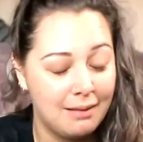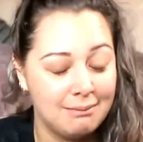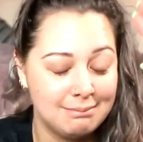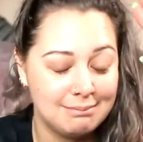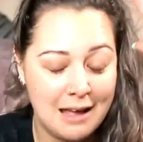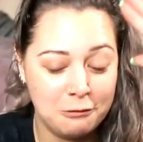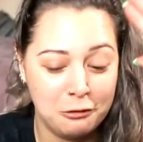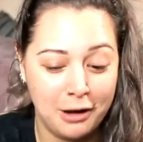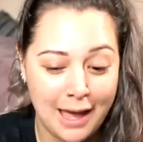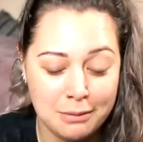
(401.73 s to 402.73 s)
A for
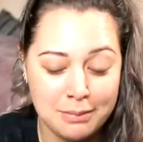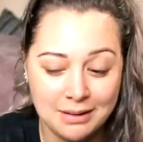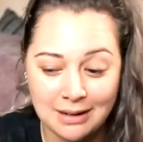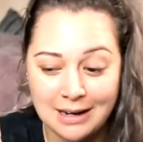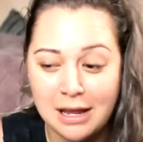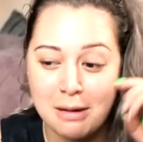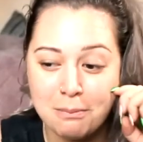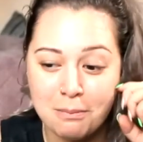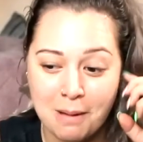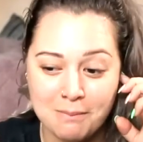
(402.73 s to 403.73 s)
accountability here,
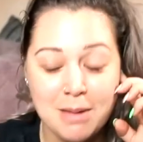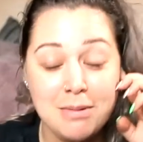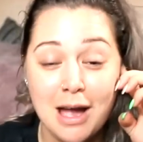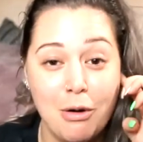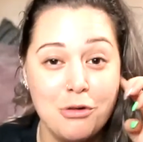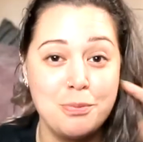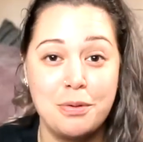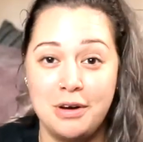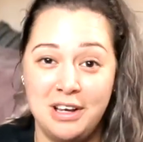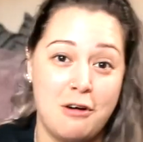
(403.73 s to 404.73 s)
maybe I was
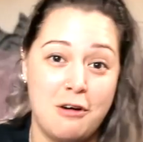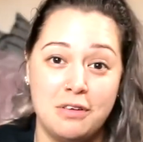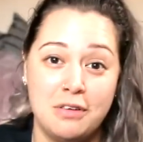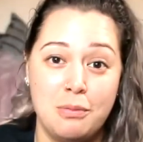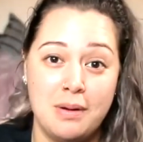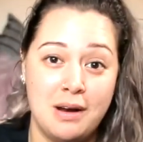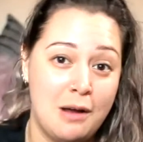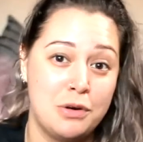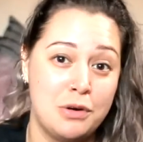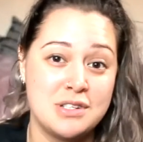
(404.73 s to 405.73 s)
putting it off a little bit. I
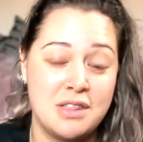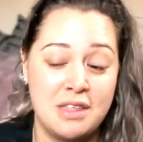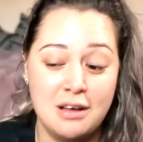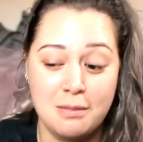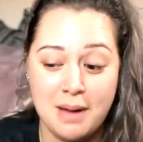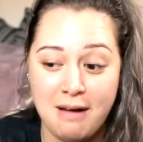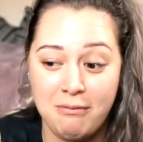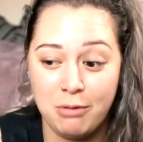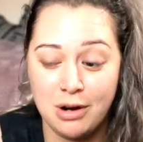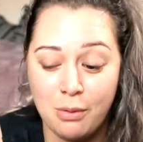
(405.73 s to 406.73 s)
wanted to think about
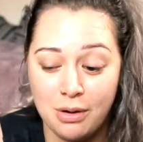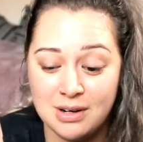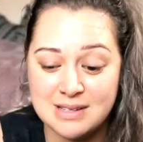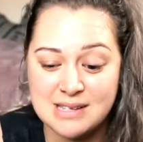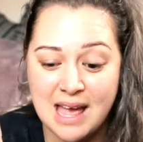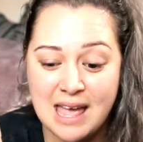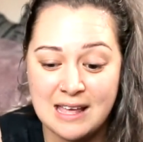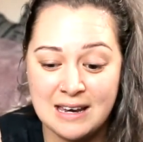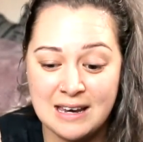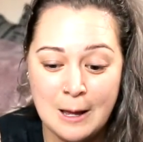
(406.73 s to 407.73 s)
what I wanted to say,
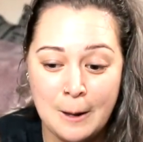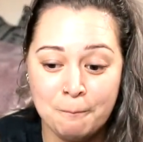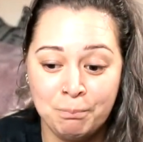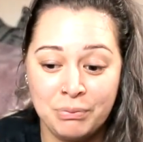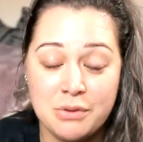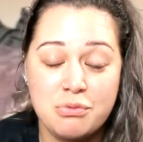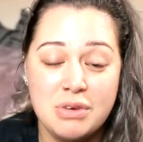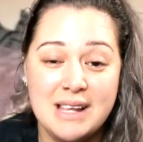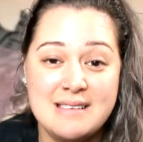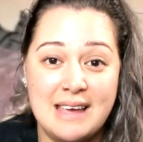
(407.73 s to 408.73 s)
and I was
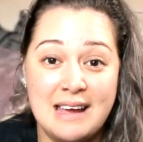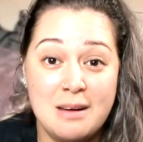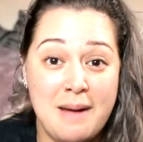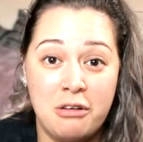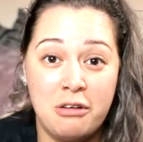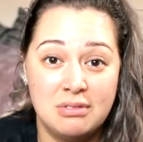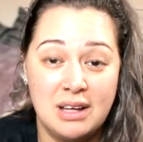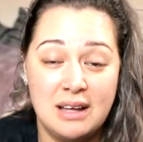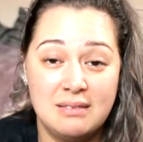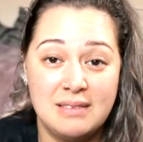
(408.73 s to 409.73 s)
really scared about
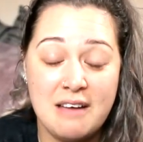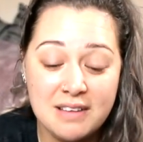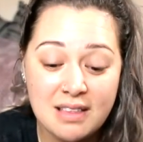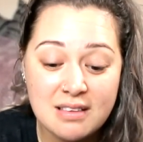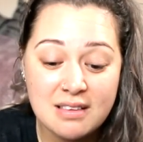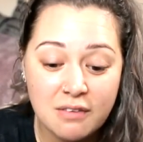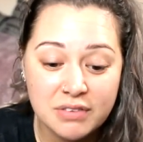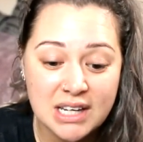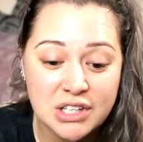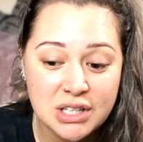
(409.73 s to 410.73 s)
having this
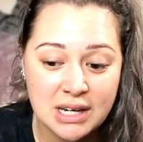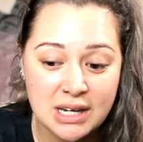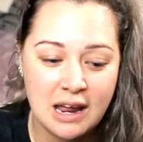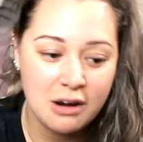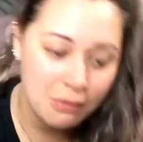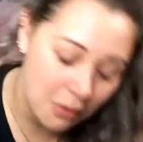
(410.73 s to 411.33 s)
conversation. And I don't know,